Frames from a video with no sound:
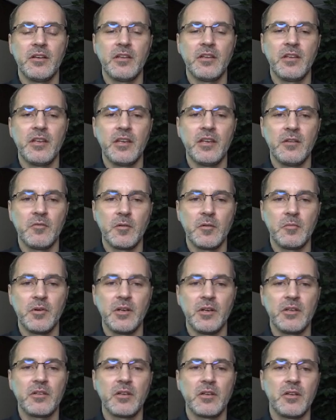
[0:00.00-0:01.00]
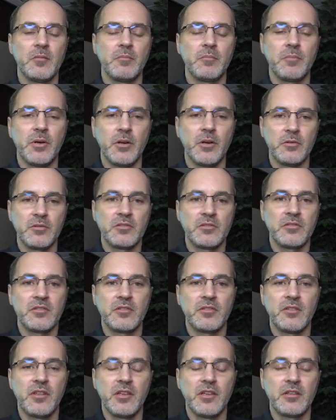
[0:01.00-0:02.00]
and then everybody kind of
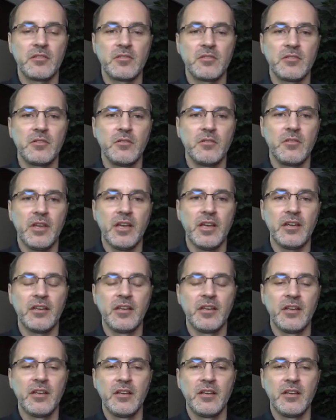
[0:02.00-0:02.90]
posts things to that.